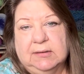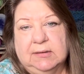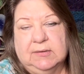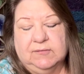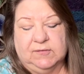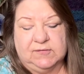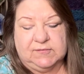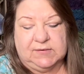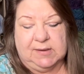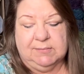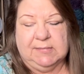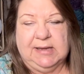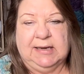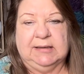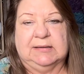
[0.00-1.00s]
So something
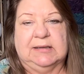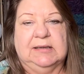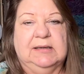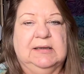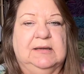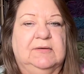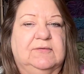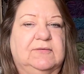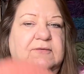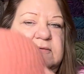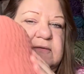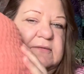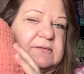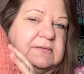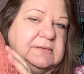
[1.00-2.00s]
like this,
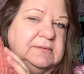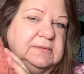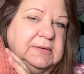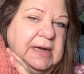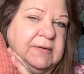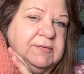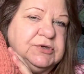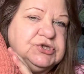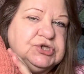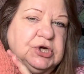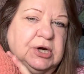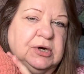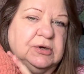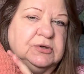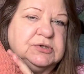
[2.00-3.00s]
I would
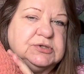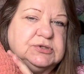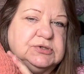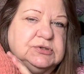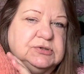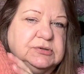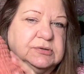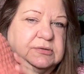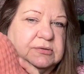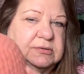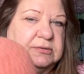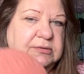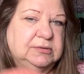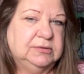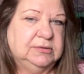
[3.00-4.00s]
charge
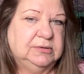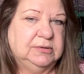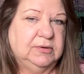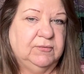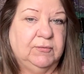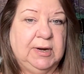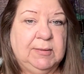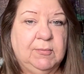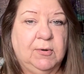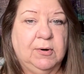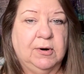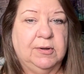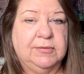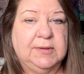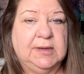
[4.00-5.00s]
way
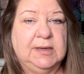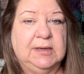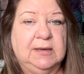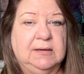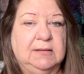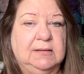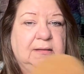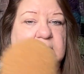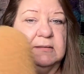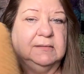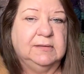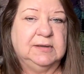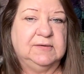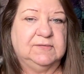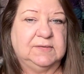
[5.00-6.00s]
more than
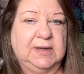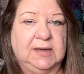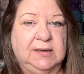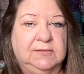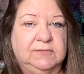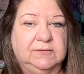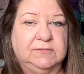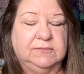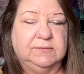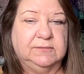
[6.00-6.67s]
this size,